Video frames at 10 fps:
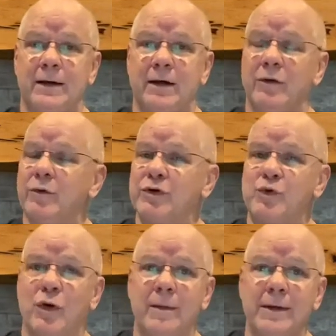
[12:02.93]
In other words,
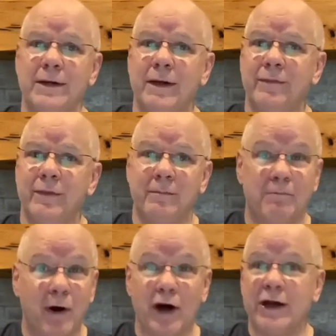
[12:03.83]
woman,
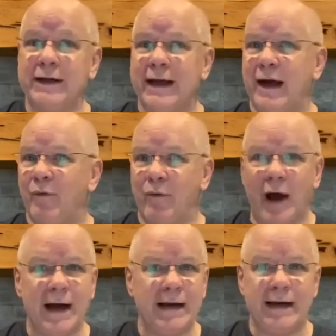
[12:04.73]
mark it down,
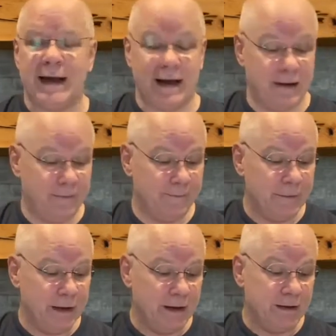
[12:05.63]
write it down.
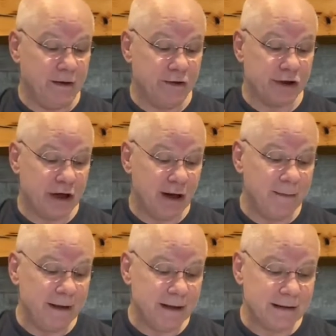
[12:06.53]
There's
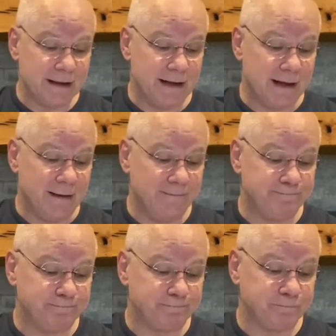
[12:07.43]
coming a
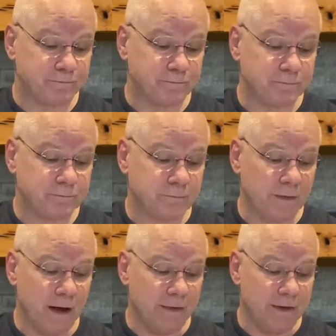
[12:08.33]
time,
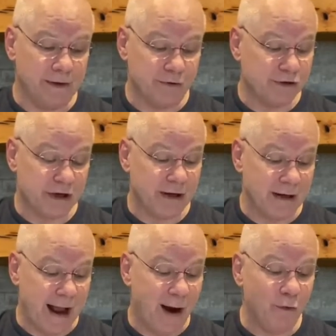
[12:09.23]
uh, there's an
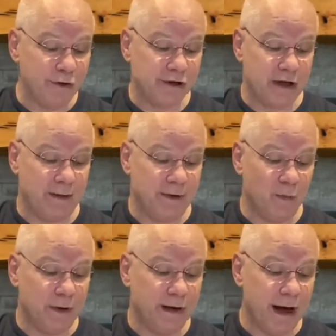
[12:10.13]
hour is coming
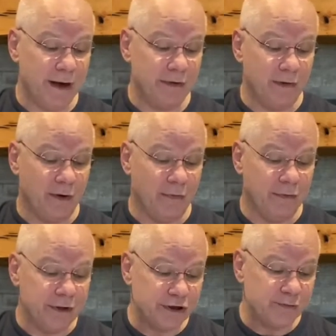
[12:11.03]
when neither on
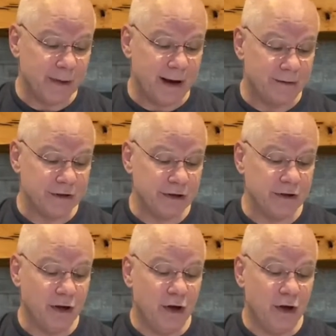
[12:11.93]
this mountain